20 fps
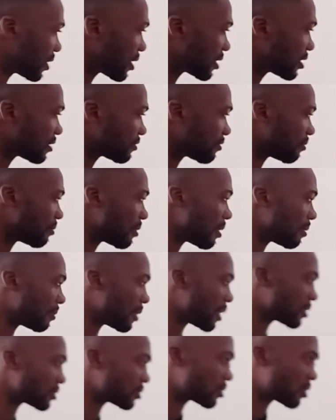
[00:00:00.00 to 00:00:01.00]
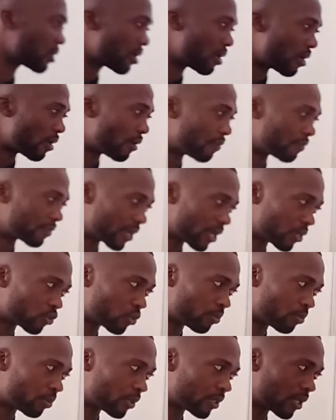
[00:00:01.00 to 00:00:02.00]
That is for members of
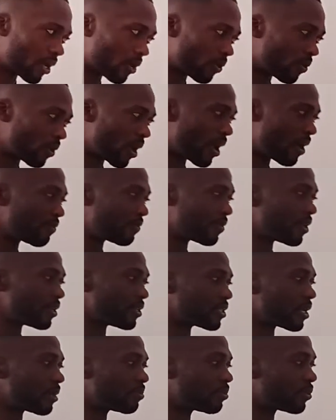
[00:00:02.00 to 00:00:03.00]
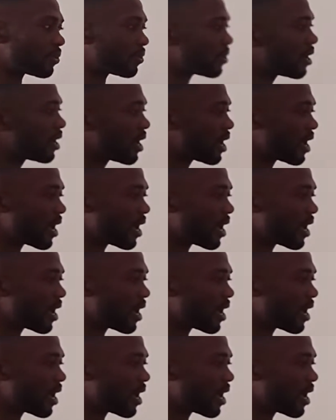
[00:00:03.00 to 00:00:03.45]
gastropoda. We have example